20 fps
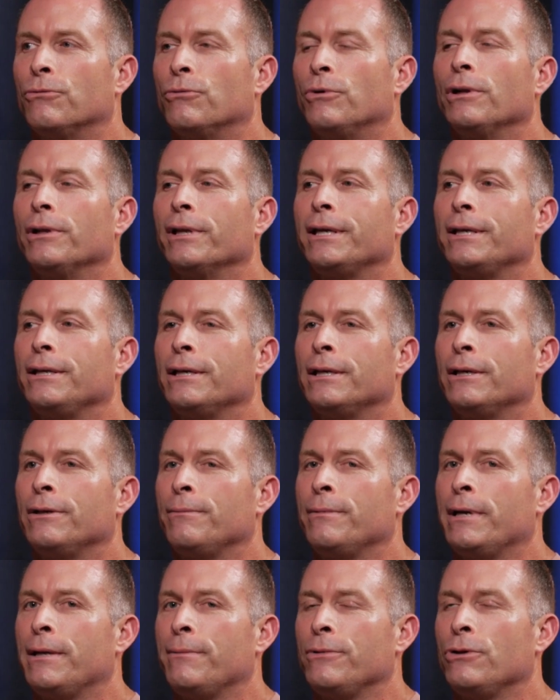You really,
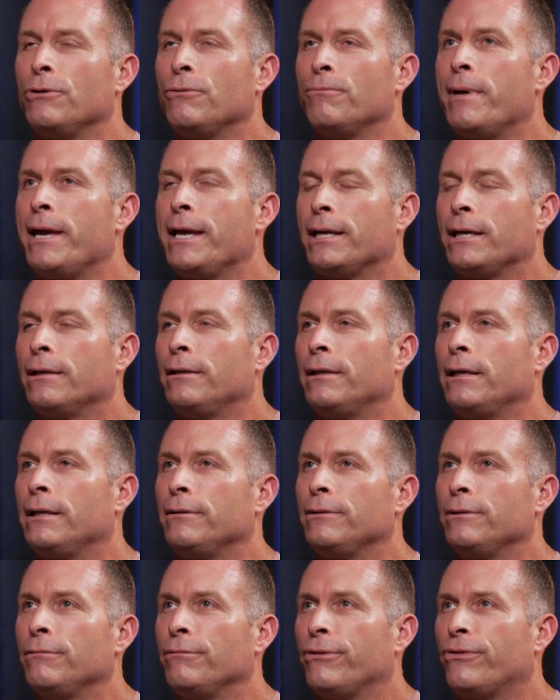it, you make,
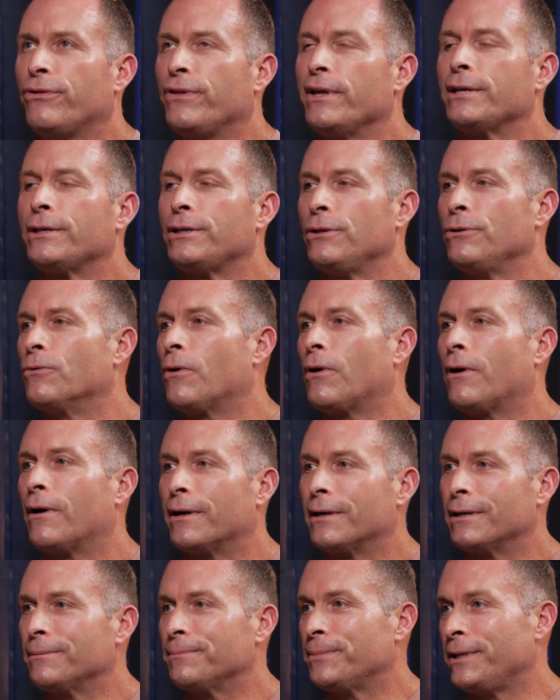you think you
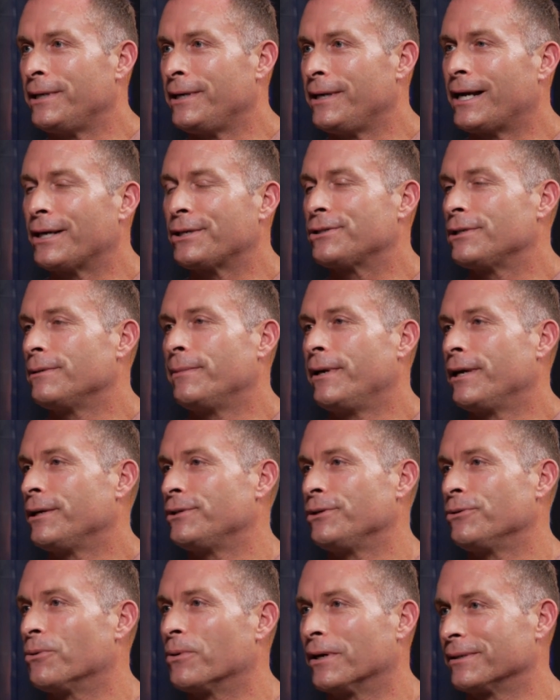are, but mm -hmm. it mm-hmm. actually makes
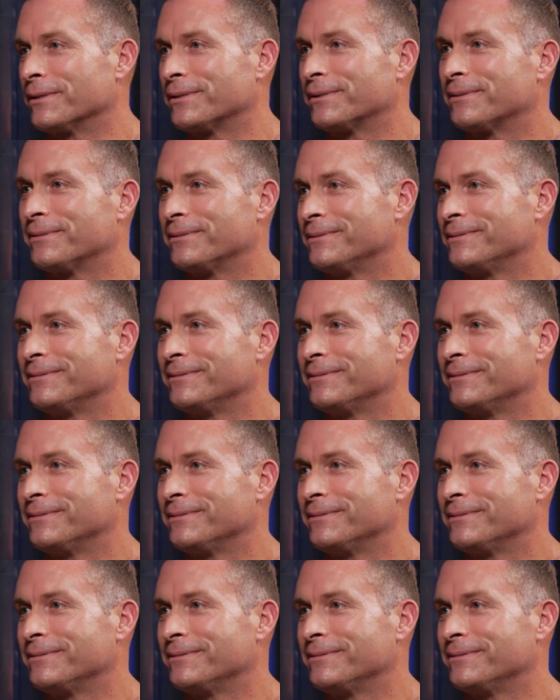you worse